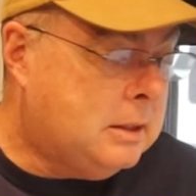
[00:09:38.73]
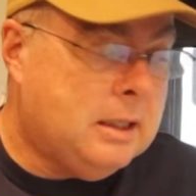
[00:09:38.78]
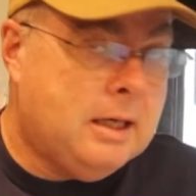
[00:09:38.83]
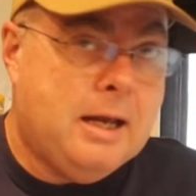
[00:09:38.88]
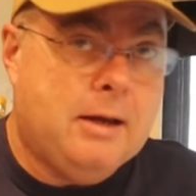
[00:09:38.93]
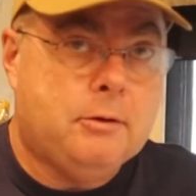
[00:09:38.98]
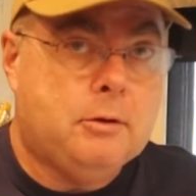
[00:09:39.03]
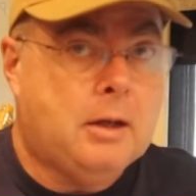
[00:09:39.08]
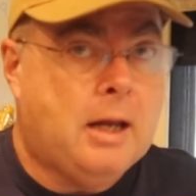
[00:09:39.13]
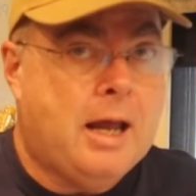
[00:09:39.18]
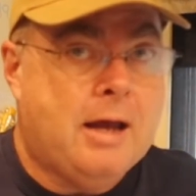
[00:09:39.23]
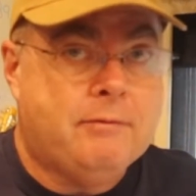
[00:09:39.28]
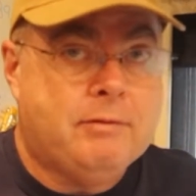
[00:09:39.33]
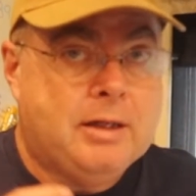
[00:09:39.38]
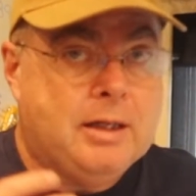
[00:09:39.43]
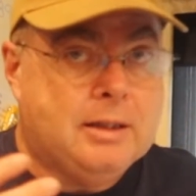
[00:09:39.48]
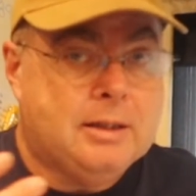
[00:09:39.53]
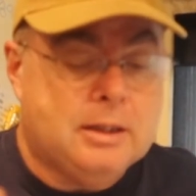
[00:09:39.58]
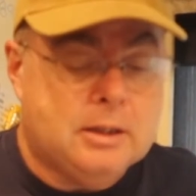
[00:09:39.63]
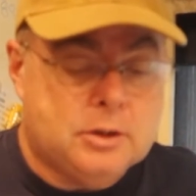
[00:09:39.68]
Didn't have to have
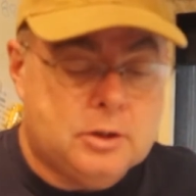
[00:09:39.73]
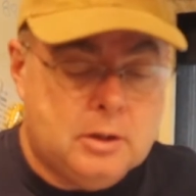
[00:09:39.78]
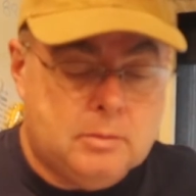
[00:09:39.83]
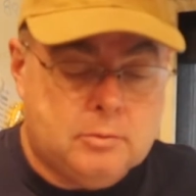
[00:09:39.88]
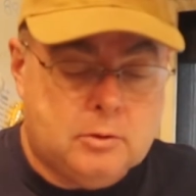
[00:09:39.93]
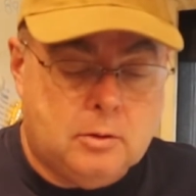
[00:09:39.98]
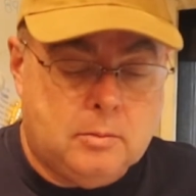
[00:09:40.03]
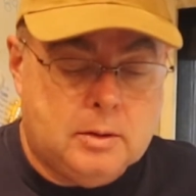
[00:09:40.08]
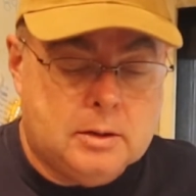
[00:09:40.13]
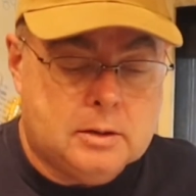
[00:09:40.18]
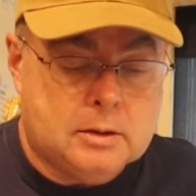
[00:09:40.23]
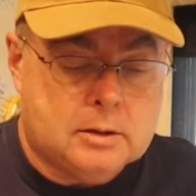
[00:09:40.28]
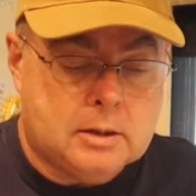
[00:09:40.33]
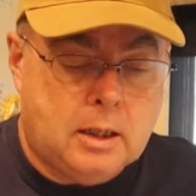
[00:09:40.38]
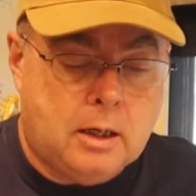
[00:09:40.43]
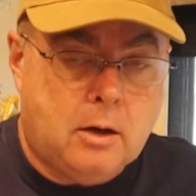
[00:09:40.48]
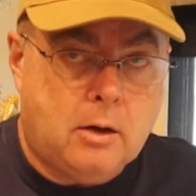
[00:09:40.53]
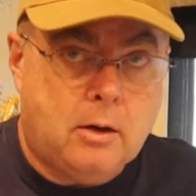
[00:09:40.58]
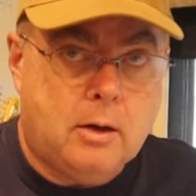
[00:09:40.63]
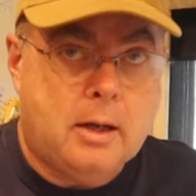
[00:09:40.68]
anything shipped to me since
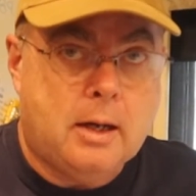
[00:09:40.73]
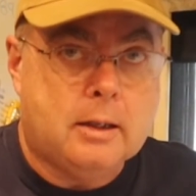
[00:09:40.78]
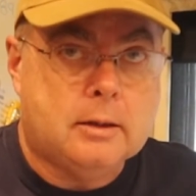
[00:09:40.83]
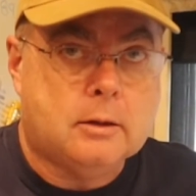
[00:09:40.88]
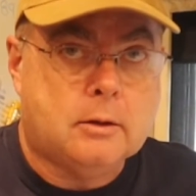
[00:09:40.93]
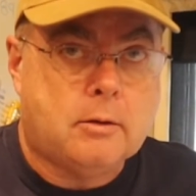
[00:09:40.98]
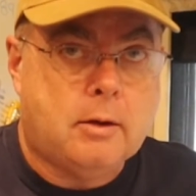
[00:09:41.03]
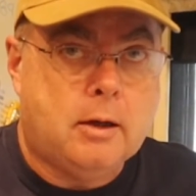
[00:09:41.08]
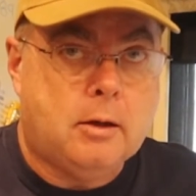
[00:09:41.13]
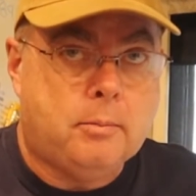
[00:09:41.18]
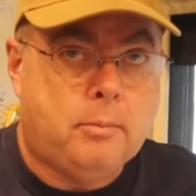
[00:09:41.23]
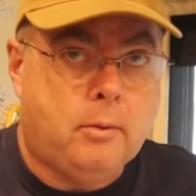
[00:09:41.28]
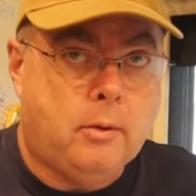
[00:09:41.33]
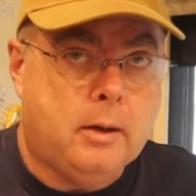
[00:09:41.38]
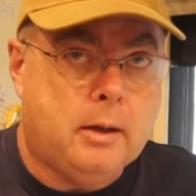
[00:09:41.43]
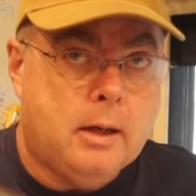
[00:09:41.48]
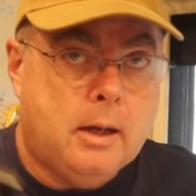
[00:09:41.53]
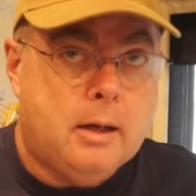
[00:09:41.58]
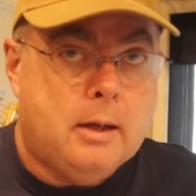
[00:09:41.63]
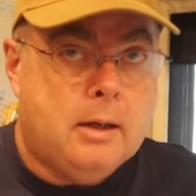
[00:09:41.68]
I already had the Cradle
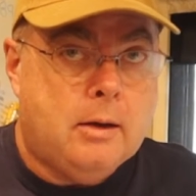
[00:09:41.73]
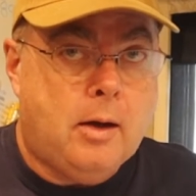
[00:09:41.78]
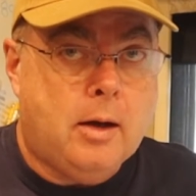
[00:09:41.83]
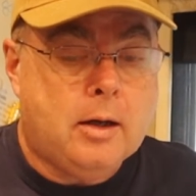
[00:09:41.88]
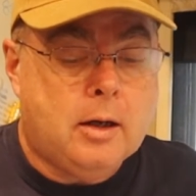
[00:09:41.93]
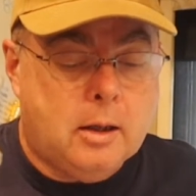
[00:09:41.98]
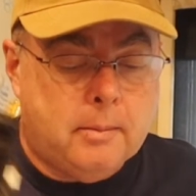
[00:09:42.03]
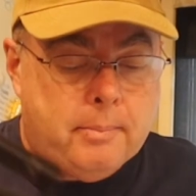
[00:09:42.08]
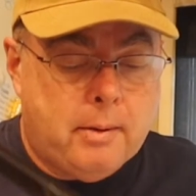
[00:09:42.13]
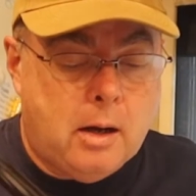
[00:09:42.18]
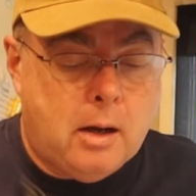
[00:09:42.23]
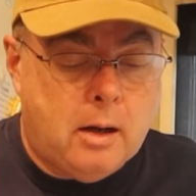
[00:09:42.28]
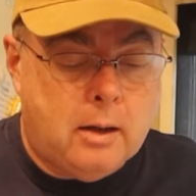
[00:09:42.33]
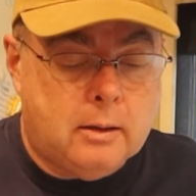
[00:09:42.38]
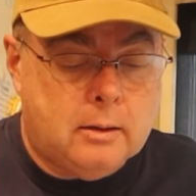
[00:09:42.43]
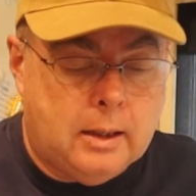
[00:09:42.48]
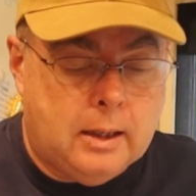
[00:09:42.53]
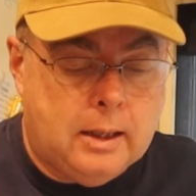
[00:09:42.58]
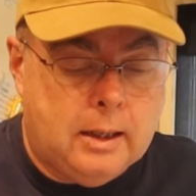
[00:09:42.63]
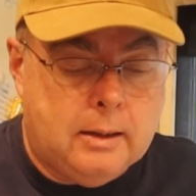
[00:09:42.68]
Point. Now I could have
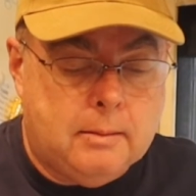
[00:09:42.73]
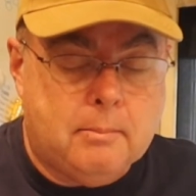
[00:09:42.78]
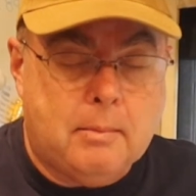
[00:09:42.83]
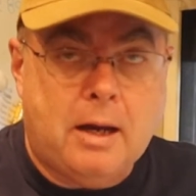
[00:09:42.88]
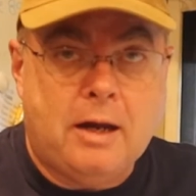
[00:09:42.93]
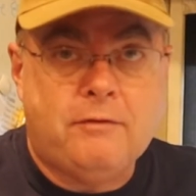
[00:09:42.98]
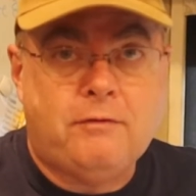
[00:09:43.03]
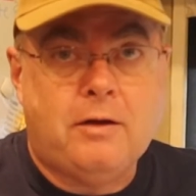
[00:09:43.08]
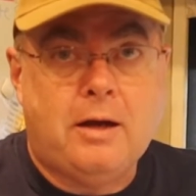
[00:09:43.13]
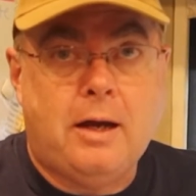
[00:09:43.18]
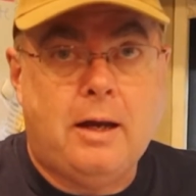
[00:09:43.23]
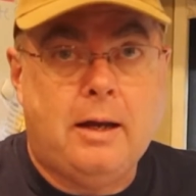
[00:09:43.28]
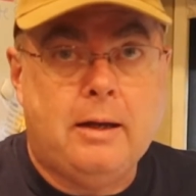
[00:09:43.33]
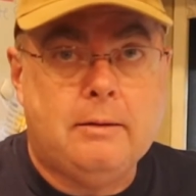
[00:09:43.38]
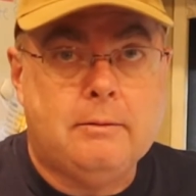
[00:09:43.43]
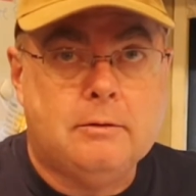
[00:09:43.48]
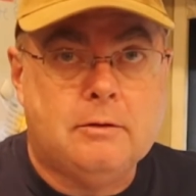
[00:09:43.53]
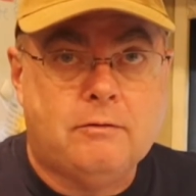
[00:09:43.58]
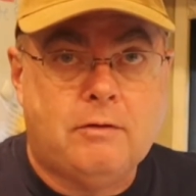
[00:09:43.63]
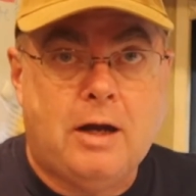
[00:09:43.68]
bought a
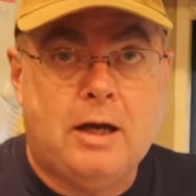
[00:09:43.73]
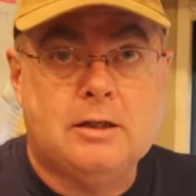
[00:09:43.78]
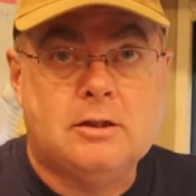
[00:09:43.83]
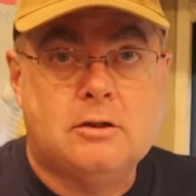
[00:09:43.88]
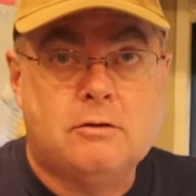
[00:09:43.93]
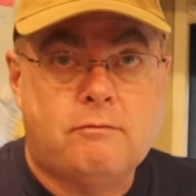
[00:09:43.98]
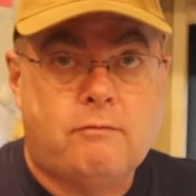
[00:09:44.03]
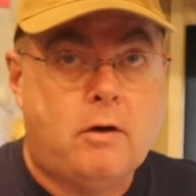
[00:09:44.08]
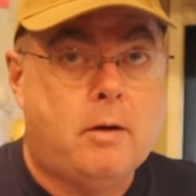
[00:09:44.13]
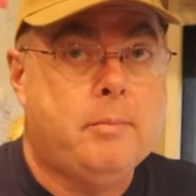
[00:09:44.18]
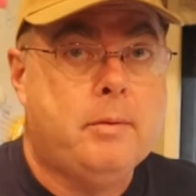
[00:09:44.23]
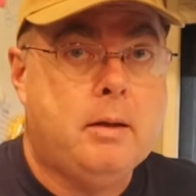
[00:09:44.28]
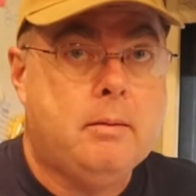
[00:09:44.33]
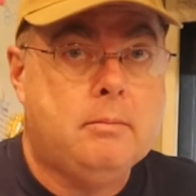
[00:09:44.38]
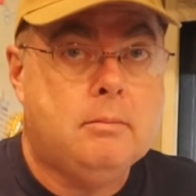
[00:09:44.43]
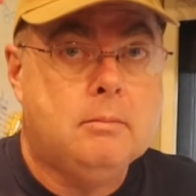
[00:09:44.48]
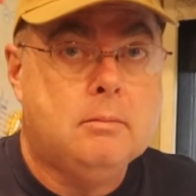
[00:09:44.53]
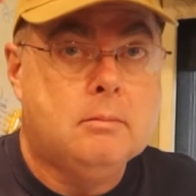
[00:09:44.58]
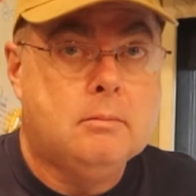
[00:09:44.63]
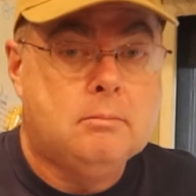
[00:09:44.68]
MiFi device from
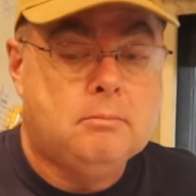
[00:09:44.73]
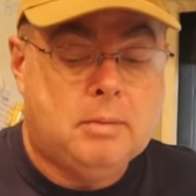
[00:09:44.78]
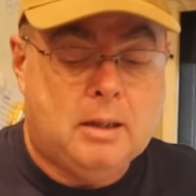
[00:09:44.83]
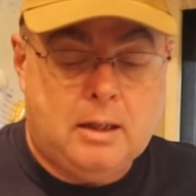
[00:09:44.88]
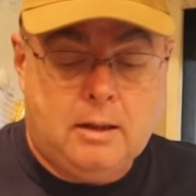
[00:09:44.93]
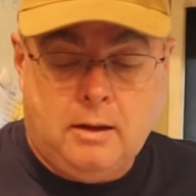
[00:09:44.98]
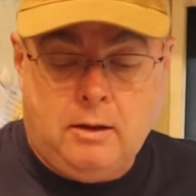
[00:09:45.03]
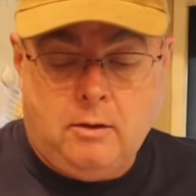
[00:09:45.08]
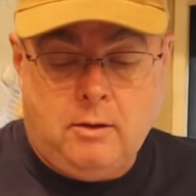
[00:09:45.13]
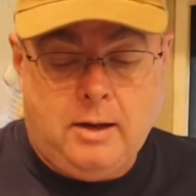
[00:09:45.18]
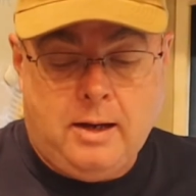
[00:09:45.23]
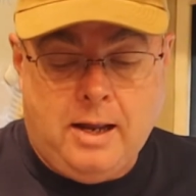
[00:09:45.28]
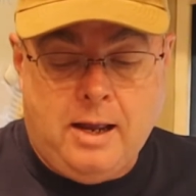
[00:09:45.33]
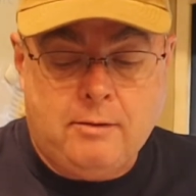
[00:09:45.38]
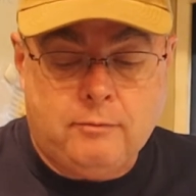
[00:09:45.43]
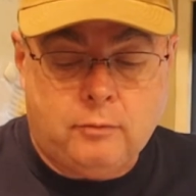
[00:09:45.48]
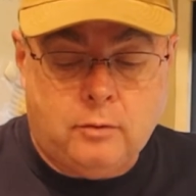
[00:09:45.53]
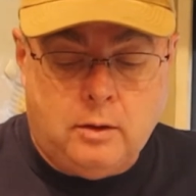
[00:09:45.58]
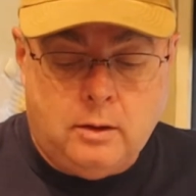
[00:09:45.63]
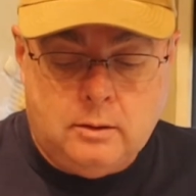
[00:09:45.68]
them, but I already
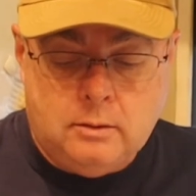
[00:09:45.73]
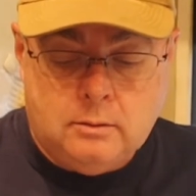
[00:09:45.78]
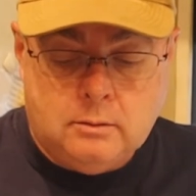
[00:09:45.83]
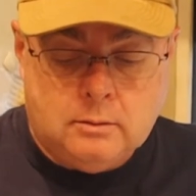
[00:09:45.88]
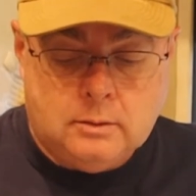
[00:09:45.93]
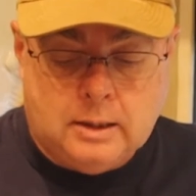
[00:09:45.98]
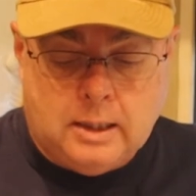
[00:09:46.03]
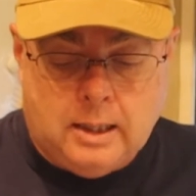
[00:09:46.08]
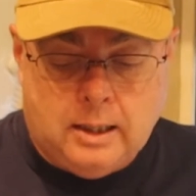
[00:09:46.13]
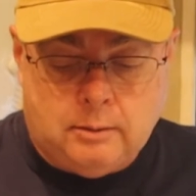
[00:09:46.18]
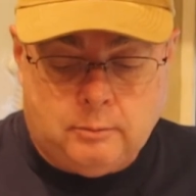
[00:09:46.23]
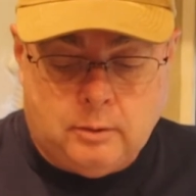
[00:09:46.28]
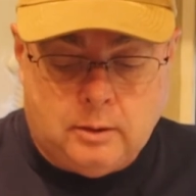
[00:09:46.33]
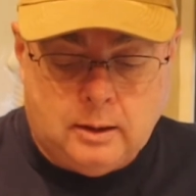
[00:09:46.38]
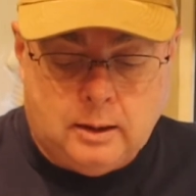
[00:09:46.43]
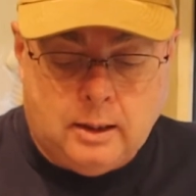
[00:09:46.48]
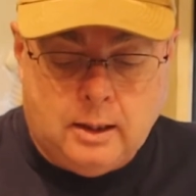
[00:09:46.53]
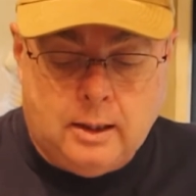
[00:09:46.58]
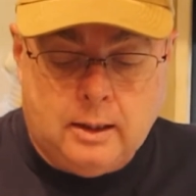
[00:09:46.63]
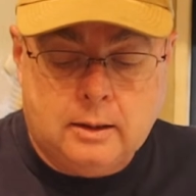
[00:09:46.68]
have one that I
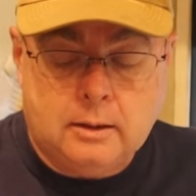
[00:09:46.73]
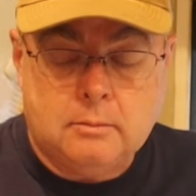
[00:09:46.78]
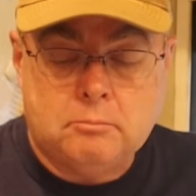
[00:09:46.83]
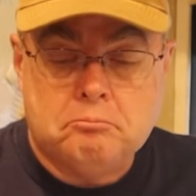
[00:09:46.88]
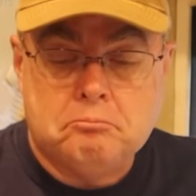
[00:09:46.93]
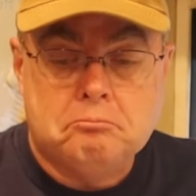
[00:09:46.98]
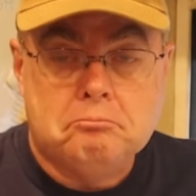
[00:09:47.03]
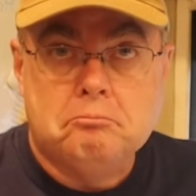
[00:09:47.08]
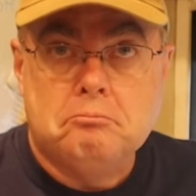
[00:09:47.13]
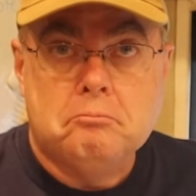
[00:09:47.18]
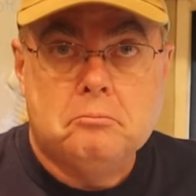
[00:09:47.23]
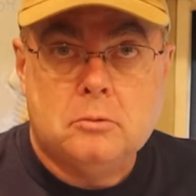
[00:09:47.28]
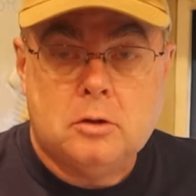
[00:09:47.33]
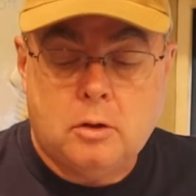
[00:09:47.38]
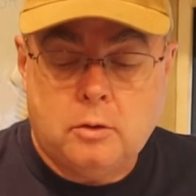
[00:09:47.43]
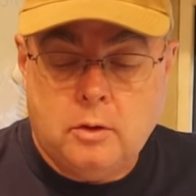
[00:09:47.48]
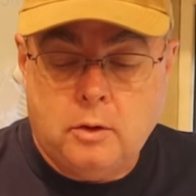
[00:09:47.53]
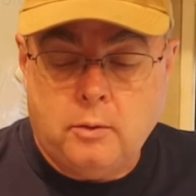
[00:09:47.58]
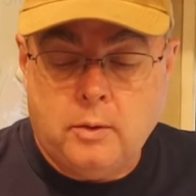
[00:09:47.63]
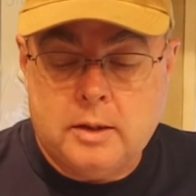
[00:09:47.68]
really like,
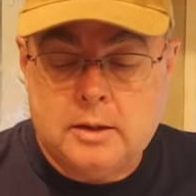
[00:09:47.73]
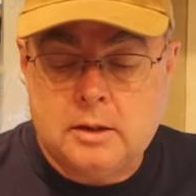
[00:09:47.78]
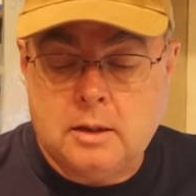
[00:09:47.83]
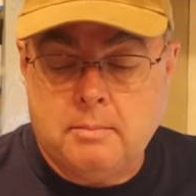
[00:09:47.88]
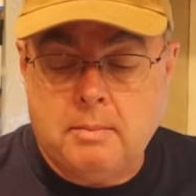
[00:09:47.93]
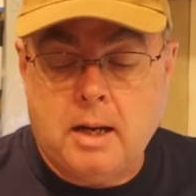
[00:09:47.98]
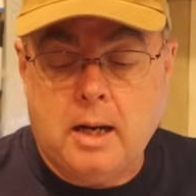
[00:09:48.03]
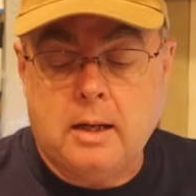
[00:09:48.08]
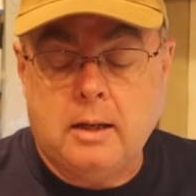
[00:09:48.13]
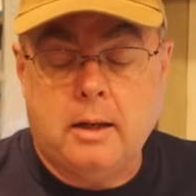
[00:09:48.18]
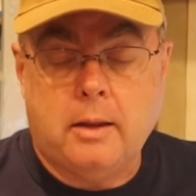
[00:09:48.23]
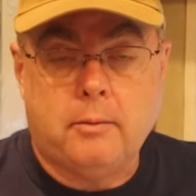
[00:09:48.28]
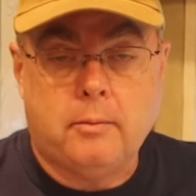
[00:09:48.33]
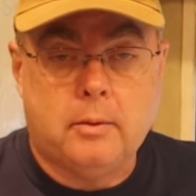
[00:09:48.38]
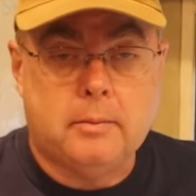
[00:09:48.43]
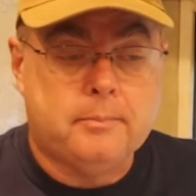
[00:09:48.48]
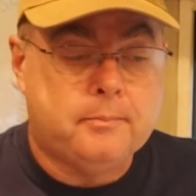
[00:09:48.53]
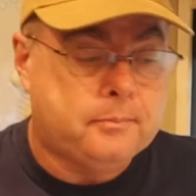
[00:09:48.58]
so no reason to buy another one.